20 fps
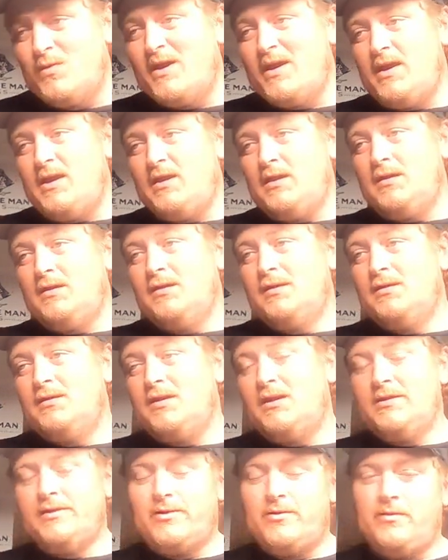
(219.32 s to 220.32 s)
weight
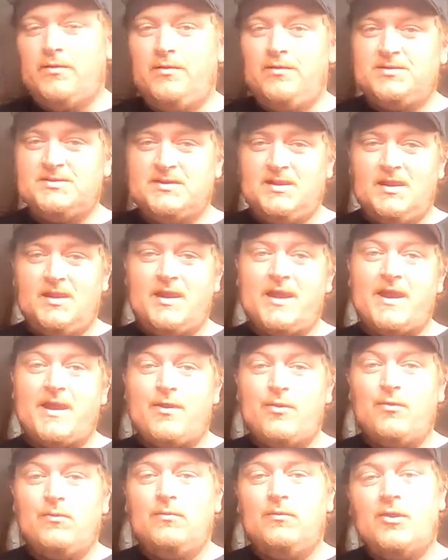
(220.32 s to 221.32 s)
and don't understand
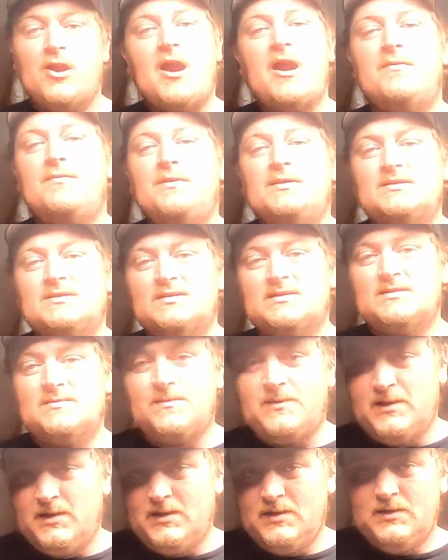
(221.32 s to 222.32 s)
how crappie
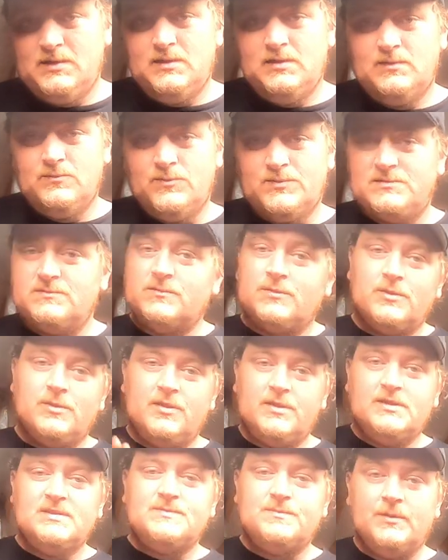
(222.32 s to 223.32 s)
suspend, which we're going
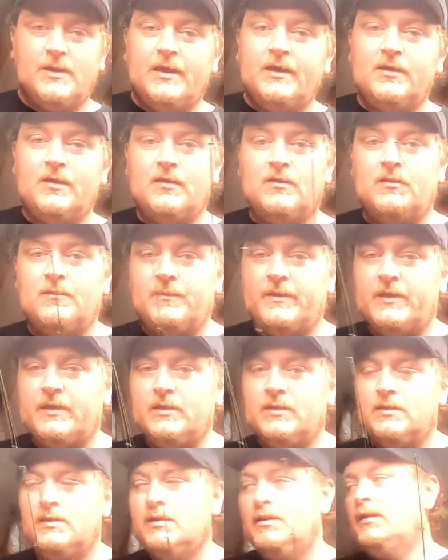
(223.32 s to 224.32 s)
to explain here in a minute.